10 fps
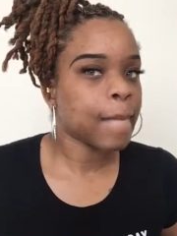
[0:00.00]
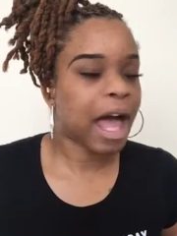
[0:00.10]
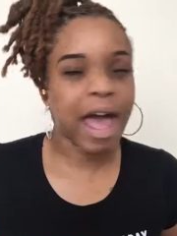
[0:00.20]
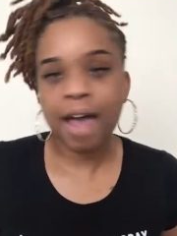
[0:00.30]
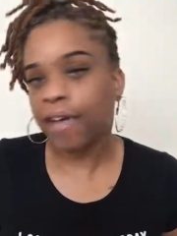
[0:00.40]

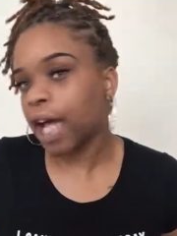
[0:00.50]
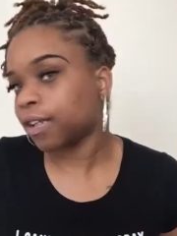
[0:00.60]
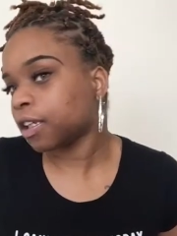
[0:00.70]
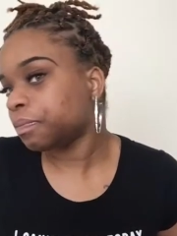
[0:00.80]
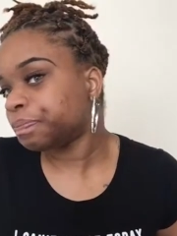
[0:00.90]
I have
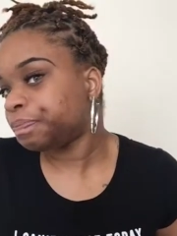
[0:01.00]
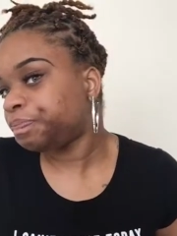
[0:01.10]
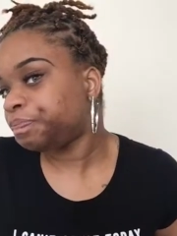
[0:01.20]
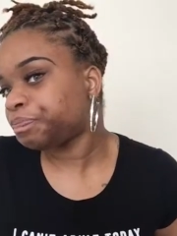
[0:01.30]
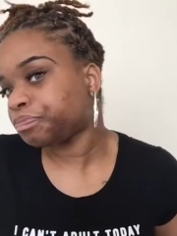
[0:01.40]
acne.
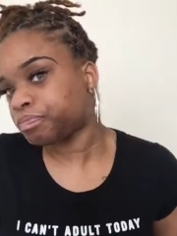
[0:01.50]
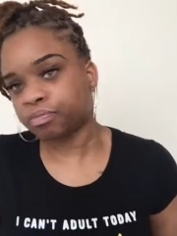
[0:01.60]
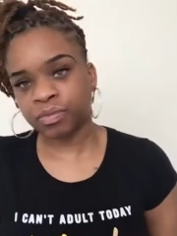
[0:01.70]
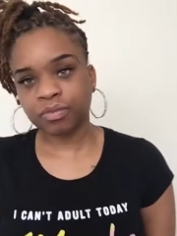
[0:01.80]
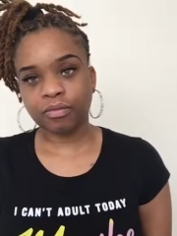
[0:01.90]

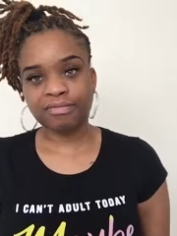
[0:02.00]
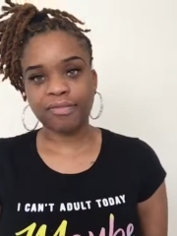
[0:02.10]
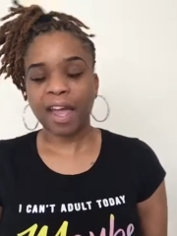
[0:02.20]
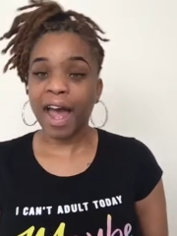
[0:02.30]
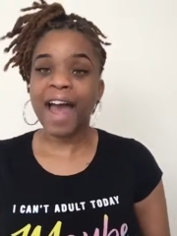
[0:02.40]
I